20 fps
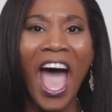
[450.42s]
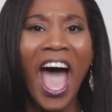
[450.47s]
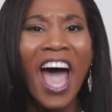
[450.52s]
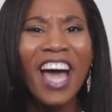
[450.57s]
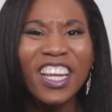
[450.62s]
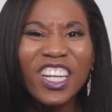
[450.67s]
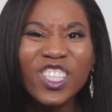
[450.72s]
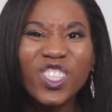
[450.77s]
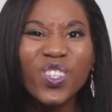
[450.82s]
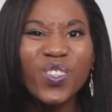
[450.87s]

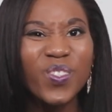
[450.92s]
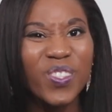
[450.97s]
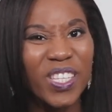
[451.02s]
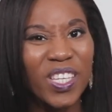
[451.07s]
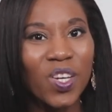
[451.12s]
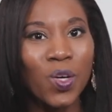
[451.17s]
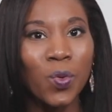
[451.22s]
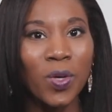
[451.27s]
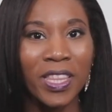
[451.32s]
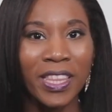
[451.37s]
How did you
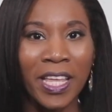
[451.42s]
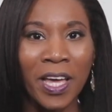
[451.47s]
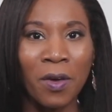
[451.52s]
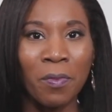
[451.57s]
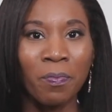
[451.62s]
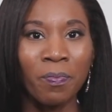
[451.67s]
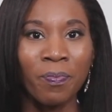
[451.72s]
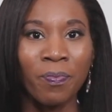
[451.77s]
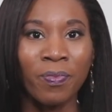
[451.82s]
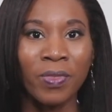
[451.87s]
deal with
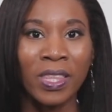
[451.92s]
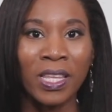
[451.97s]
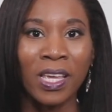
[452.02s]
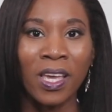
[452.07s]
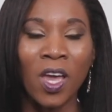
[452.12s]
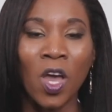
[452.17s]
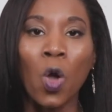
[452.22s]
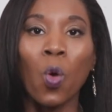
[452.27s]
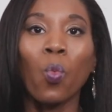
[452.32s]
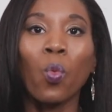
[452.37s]
them?
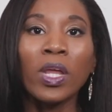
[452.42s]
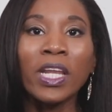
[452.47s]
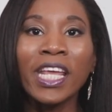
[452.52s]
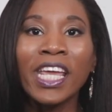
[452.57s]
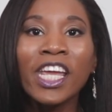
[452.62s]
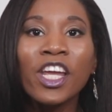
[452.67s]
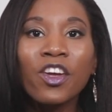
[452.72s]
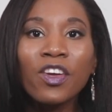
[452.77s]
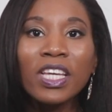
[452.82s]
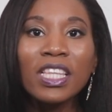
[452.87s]
When
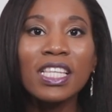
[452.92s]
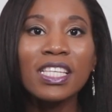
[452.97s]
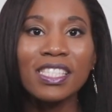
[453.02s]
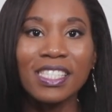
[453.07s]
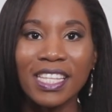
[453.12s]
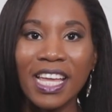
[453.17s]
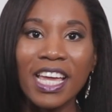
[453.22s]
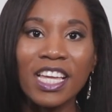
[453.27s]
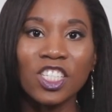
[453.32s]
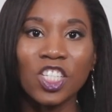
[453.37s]
hearing the
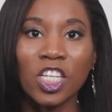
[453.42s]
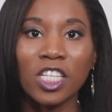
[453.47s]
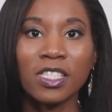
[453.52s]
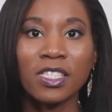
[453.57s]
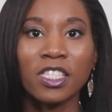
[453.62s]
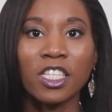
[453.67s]
stages,